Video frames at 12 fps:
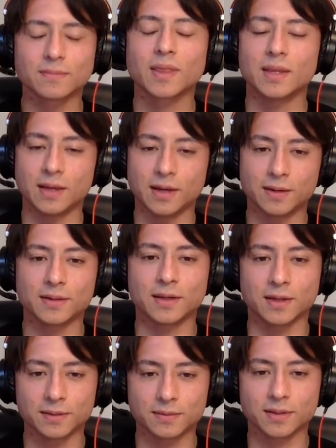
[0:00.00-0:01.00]
Yeah,
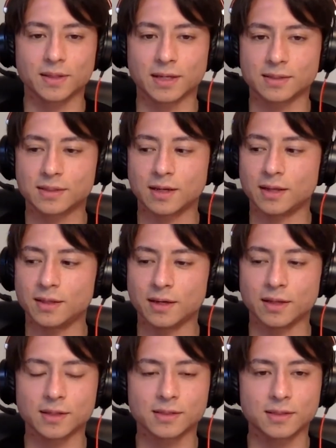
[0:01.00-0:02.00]
yeah, that's the
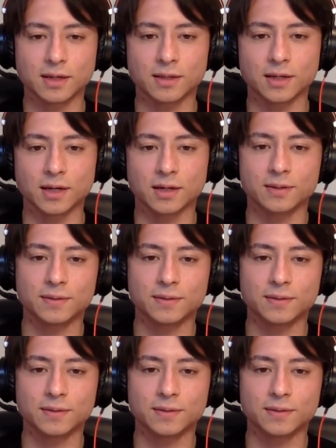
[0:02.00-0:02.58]
idea. That's the idea.